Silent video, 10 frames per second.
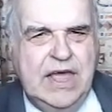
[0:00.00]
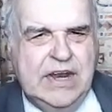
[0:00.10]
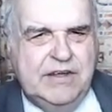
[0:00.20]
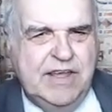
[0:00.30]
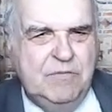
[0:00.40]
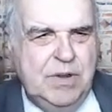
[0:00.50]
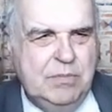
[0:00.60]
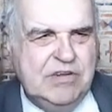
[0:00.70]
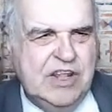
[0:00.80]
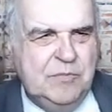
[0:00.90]
And I've had
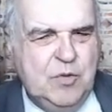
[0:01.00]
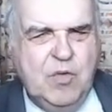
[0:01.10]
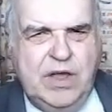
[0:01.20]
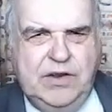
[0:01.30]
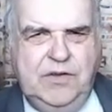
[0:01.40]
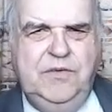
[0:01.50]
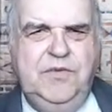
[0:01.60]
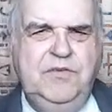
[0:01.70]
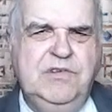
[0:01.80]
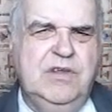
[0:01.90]
people say to me, why do you
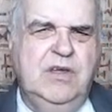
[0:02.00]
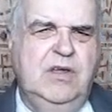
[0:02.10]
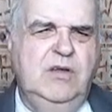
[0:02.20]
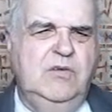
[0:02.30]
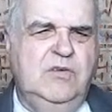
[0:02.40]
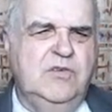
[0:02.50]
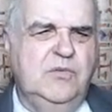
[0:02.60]
use codes,